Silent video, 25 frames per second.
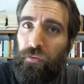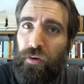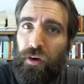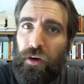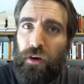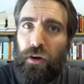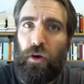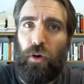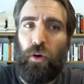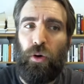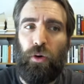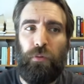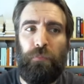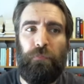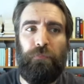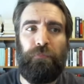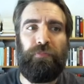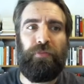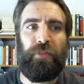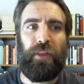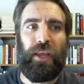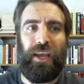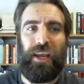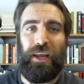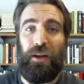and gold
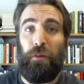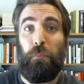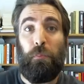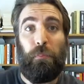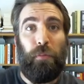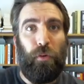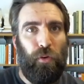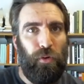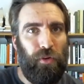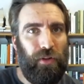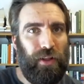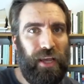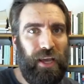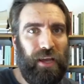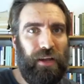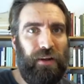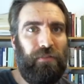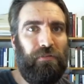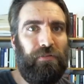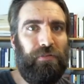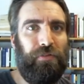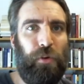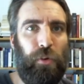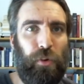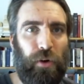in bullion
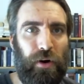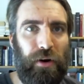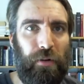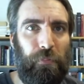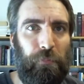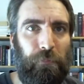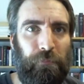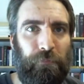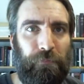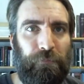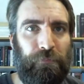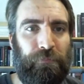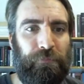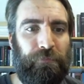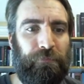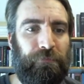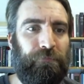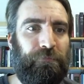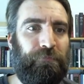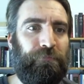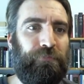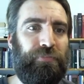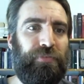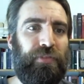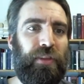form
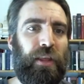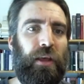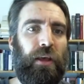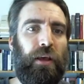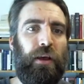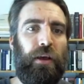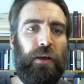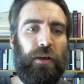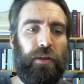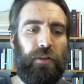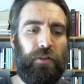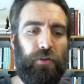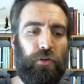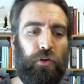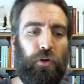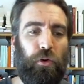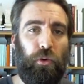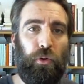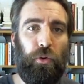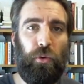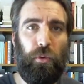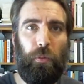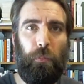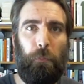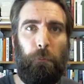
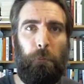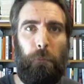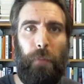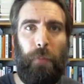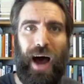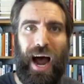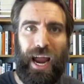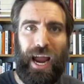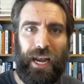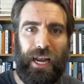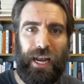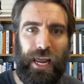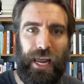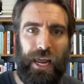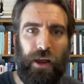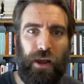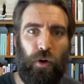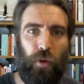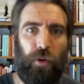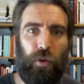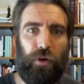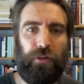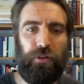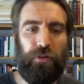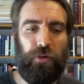through mining
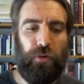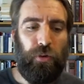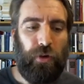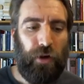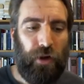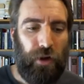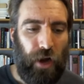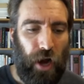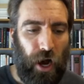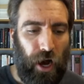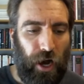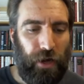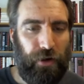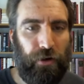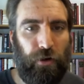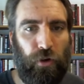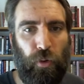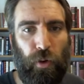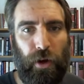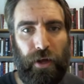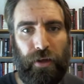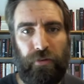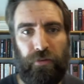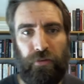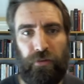or through
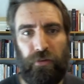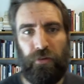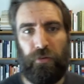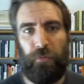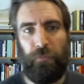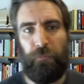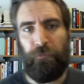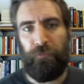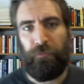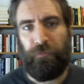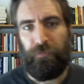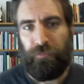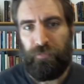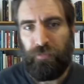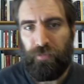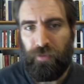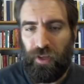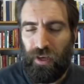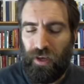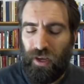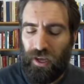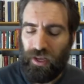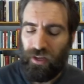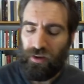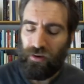conquest.
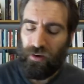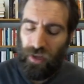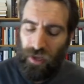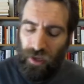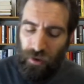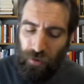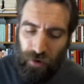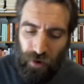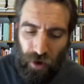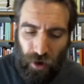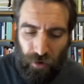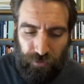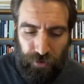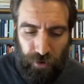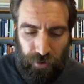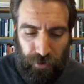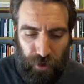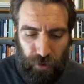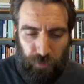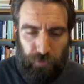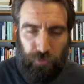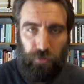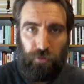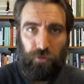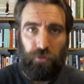And, and
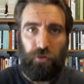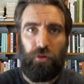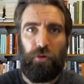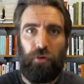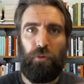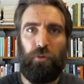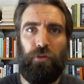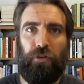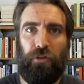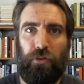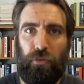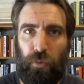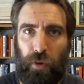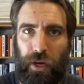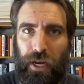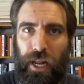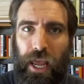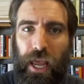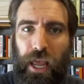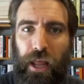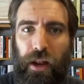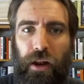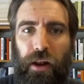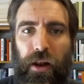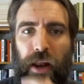oftentimes those two just went
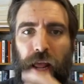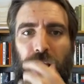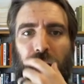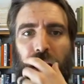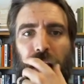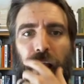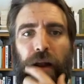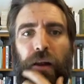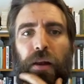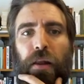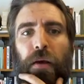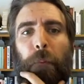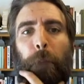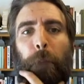hand in hand.